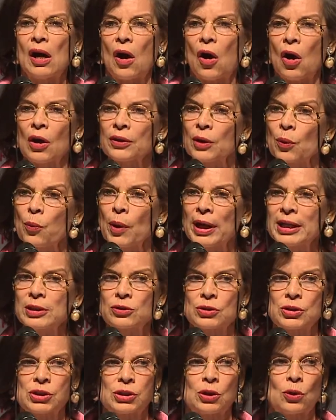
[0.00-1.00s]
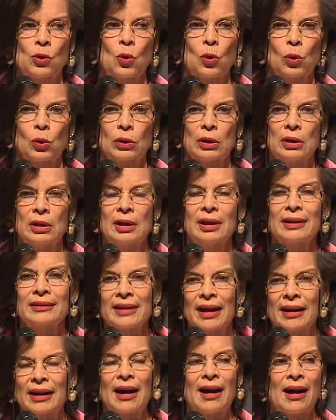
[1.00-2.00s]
on the way to school that